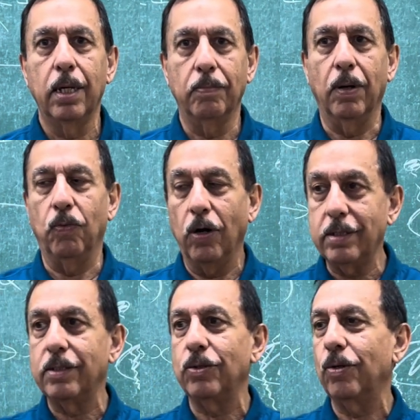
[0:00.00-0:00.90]
But what's
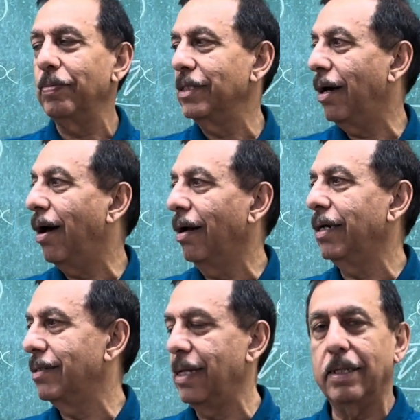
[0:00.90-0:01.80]
so bizarre
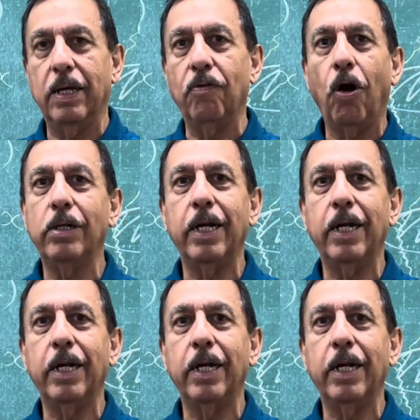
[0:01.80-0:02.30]
is that they've all